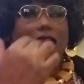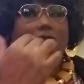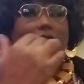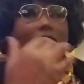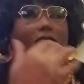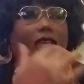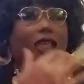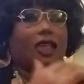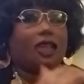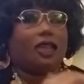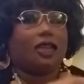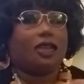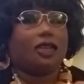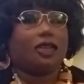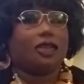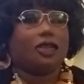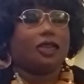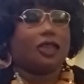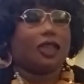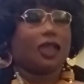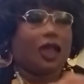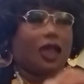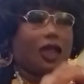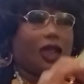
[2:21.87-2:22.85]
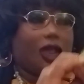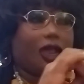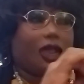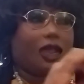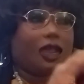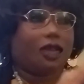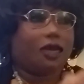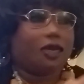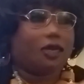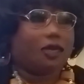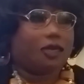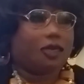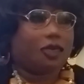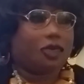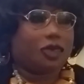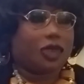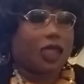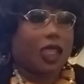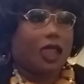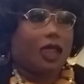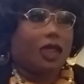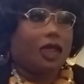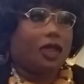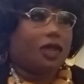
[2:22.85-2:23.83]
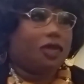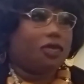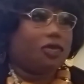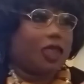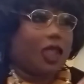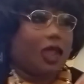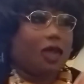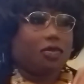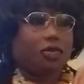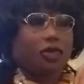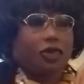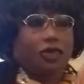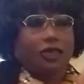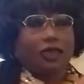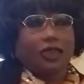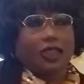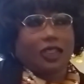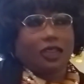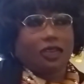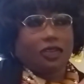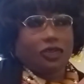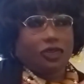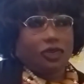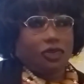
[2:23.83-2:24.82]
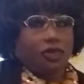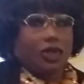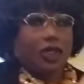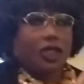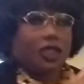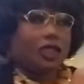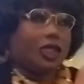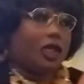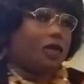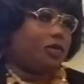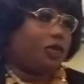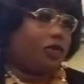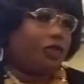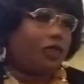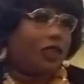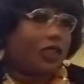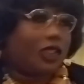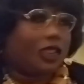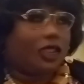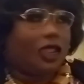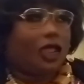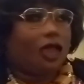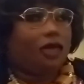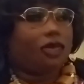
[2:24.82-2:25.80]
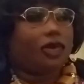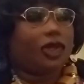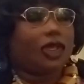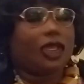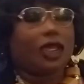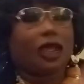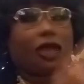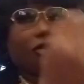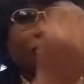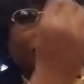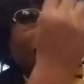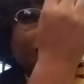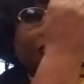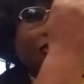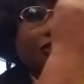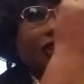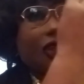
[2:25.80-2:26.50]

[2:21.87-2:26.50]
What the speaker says: and I'm not moving it this way, not moving it that way. I'm just